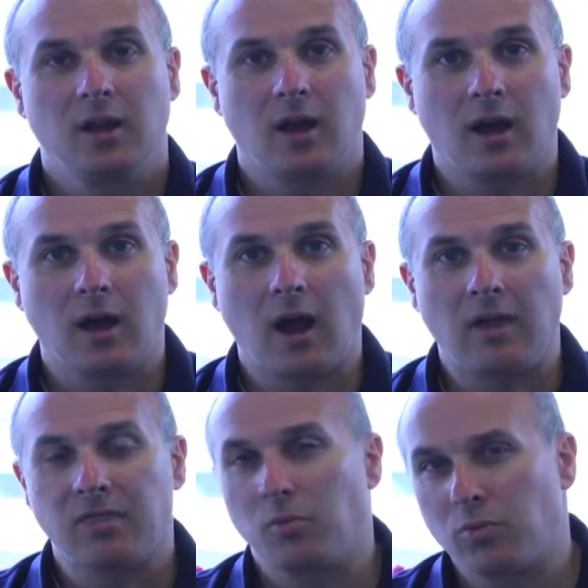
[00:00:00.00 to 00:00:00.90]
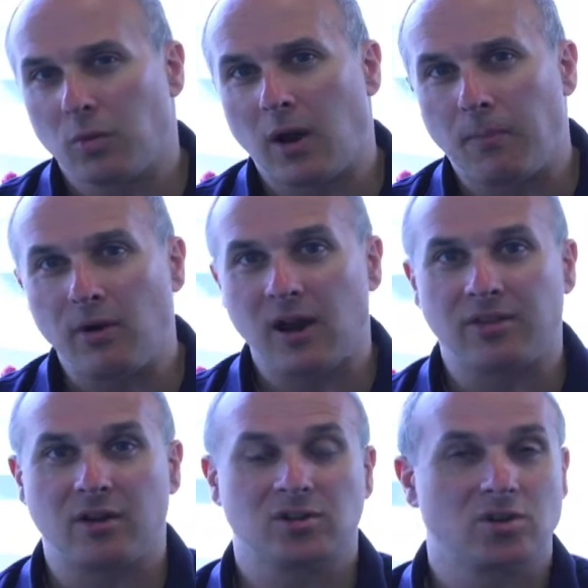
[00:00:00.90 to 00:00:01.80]
Uh, I, what I'll point
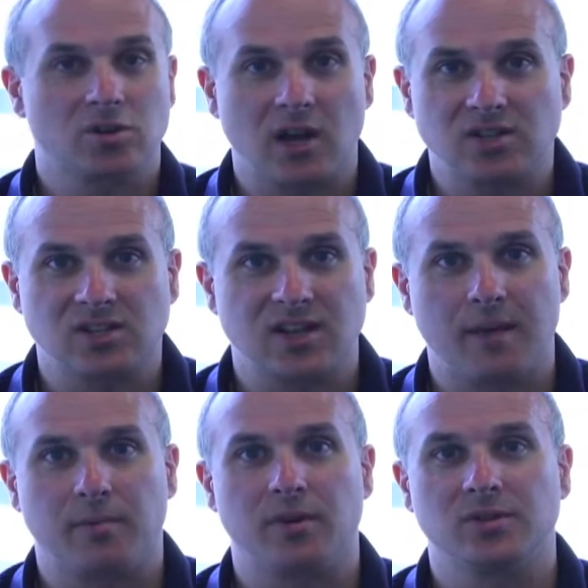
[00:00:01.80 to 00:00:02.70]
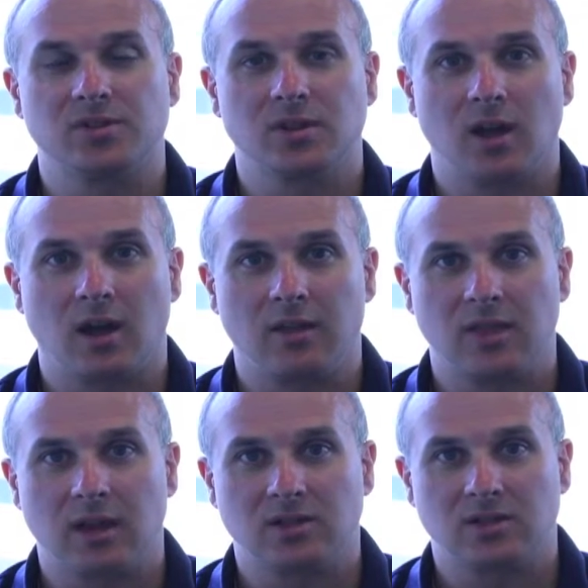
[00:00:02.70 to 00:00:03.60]
out there is those are nice examples uh,
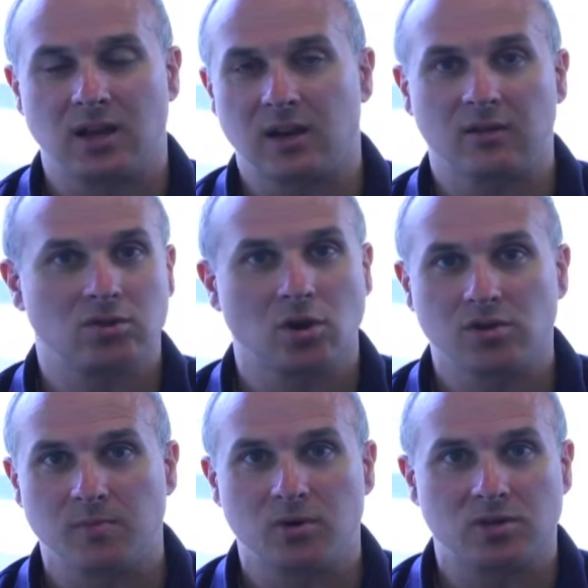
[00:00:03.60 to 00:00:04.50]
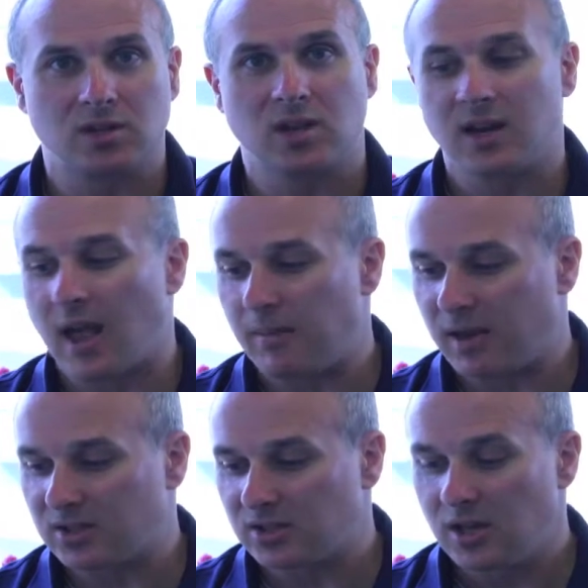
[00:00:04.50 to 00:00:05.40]
that, that show some interesting
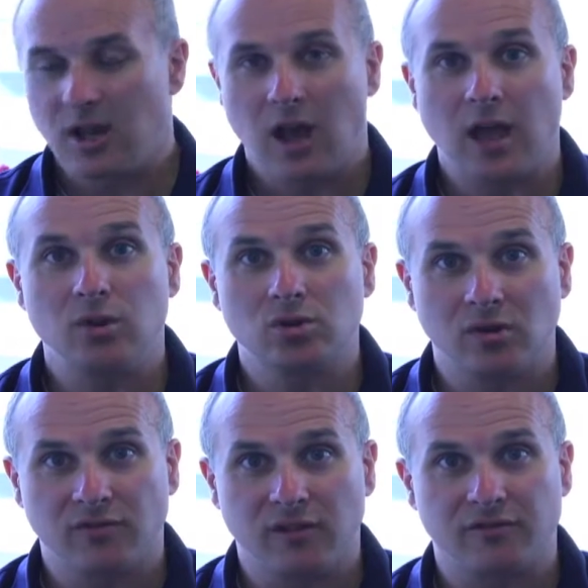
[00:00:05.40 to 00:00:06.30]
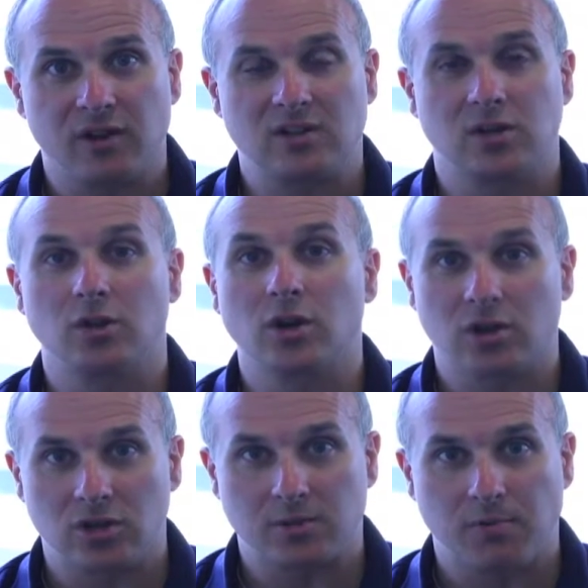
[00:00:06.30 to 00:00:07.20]
dynamics. And you should feel free to look
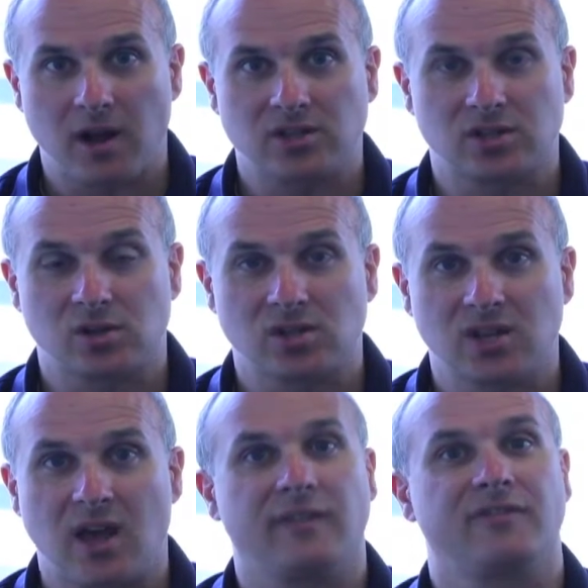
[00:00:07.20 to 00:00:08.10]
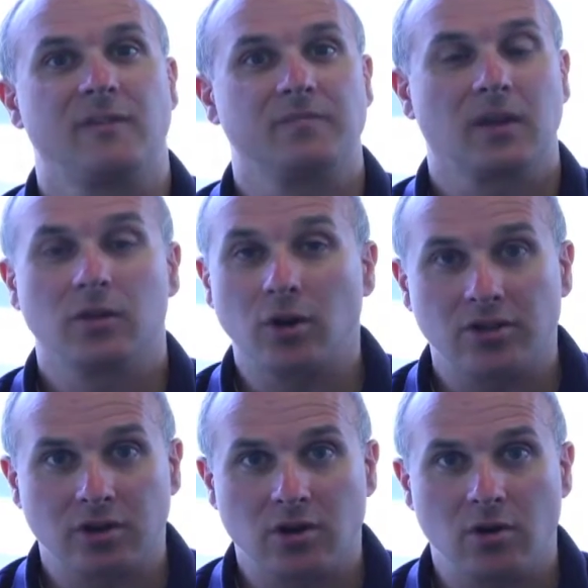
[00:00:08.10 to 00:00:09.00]
at these projects yourself, look
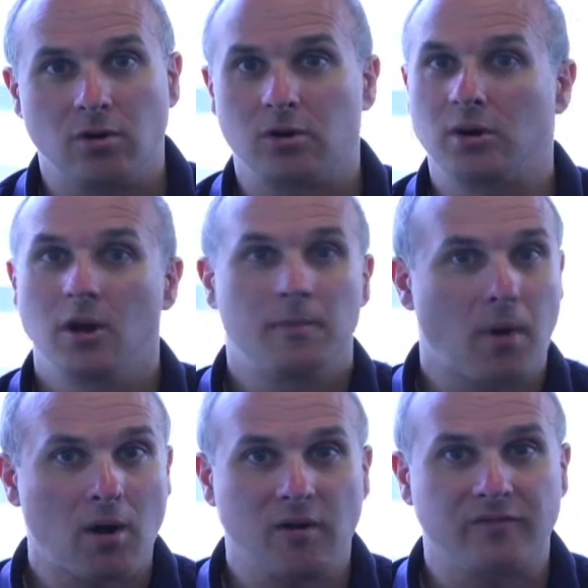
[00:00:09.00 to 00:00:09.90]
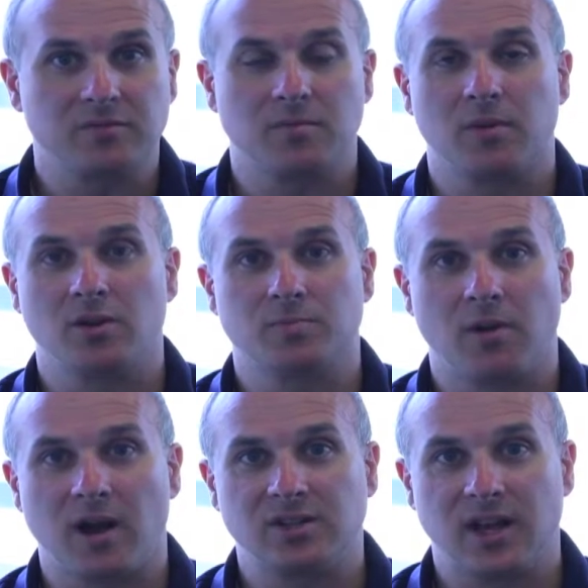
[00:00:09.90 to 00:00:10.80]
at the code, borrow from some of those
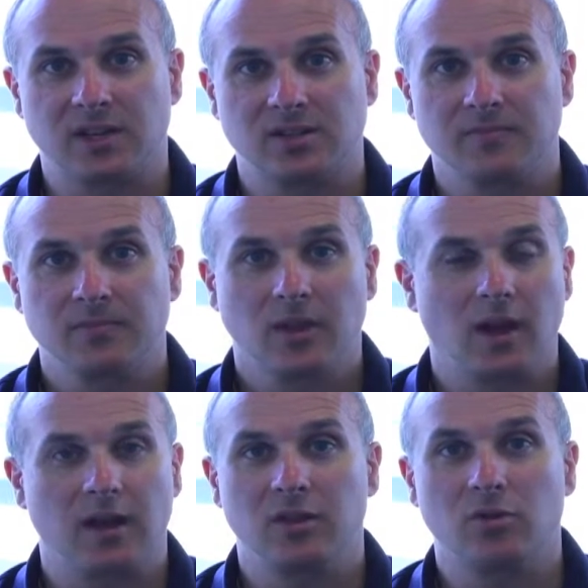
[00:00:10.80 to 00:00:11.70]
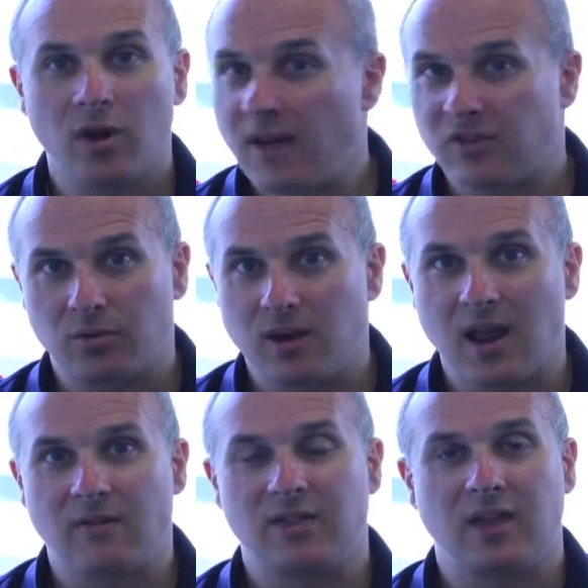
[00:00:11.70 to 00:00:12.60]
projects. Uh, you don't have to create
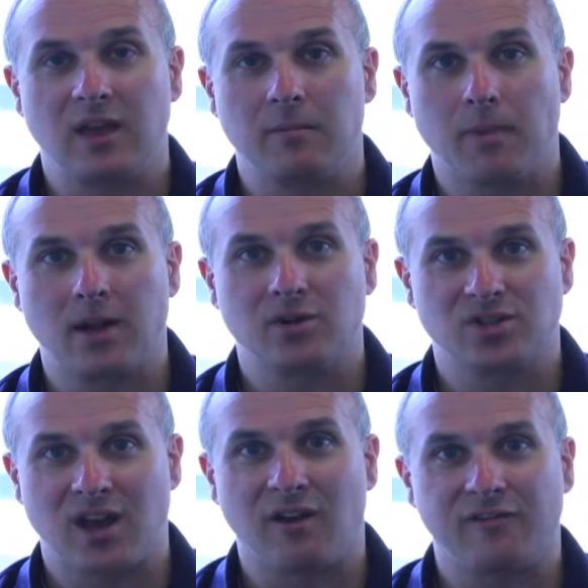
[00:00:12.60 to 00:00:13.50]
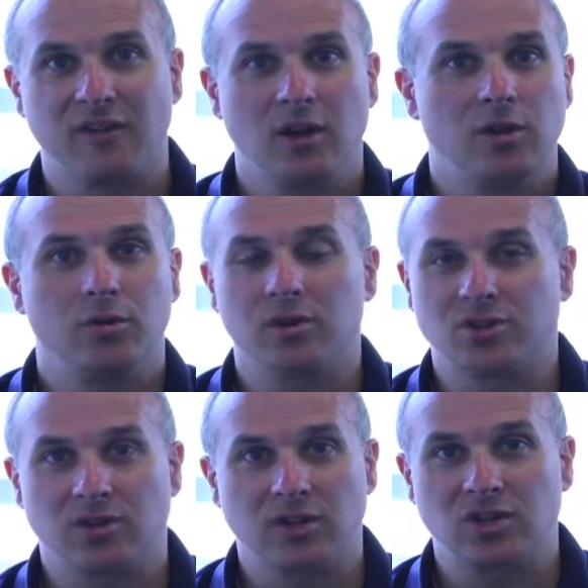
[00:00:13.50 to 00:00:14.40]
everything by yourself. You can
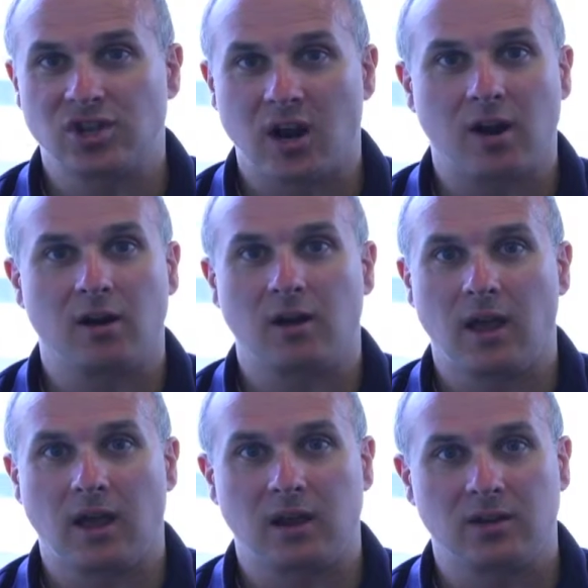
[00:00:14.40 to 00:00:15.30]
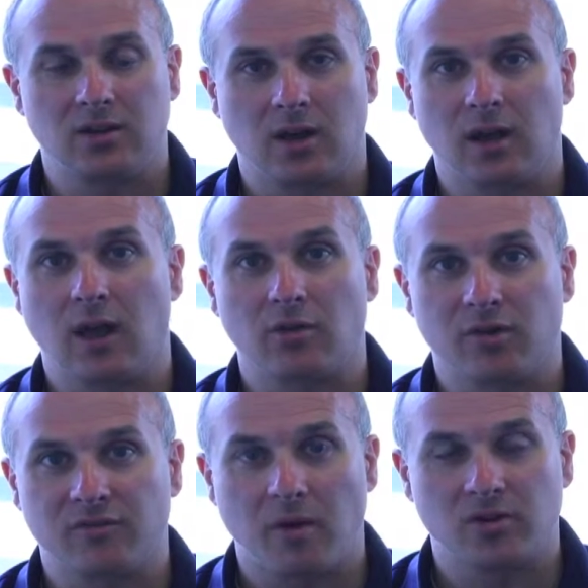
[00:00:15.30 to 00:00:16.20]
certainly share and, and
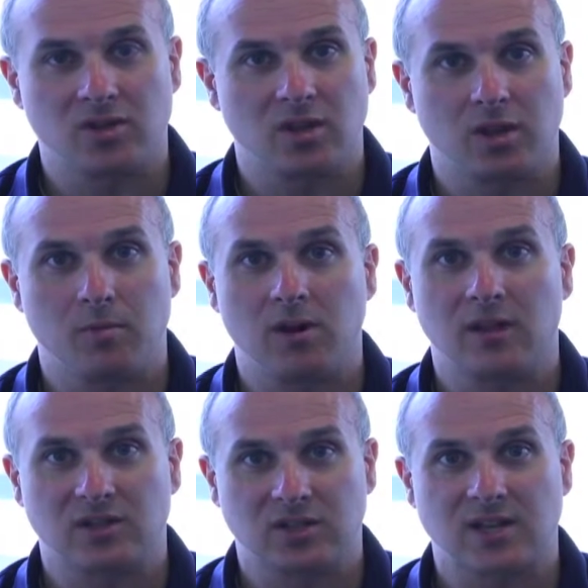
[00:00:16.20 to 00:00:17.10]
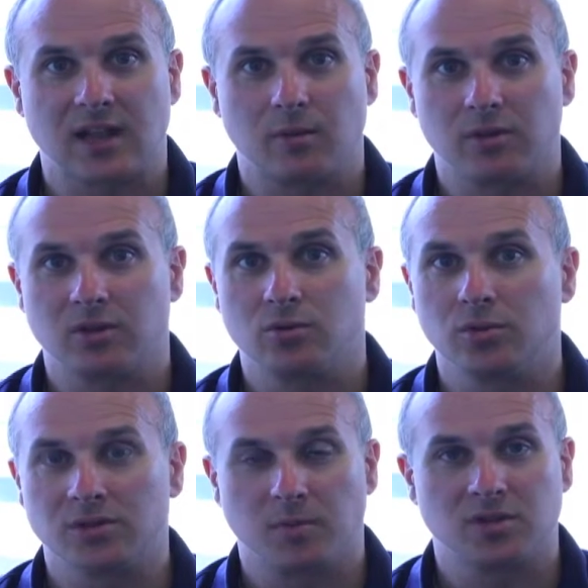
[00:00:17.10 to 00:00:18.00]
learn from others in the community. That's exactly what the
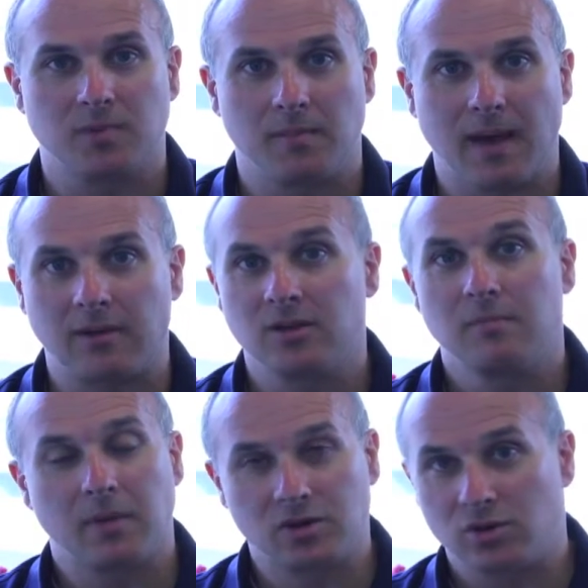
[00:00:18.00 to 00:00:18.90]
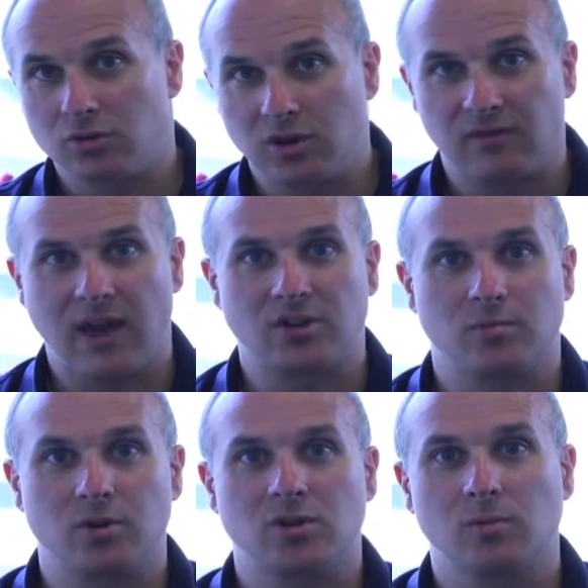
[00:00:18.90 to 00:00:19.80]
tool is supposed to be about. Make sure you give
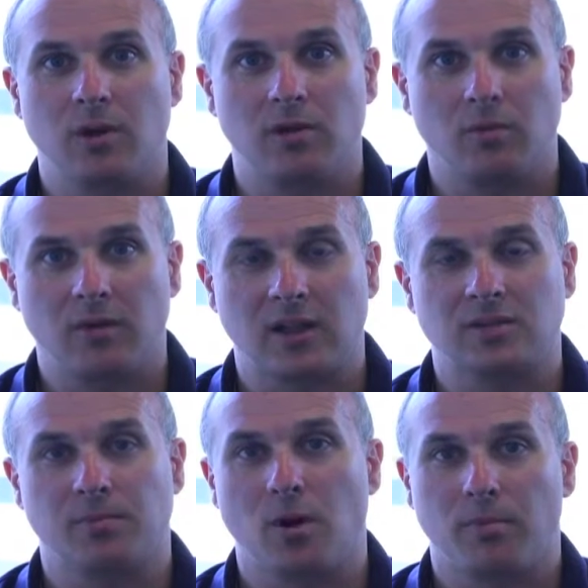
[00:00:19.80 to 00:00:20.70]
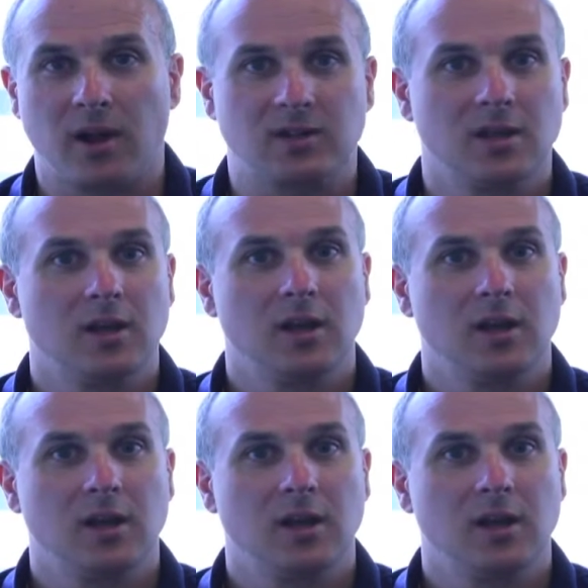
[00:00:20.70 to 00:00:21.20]
attribution where, where that's appropriate.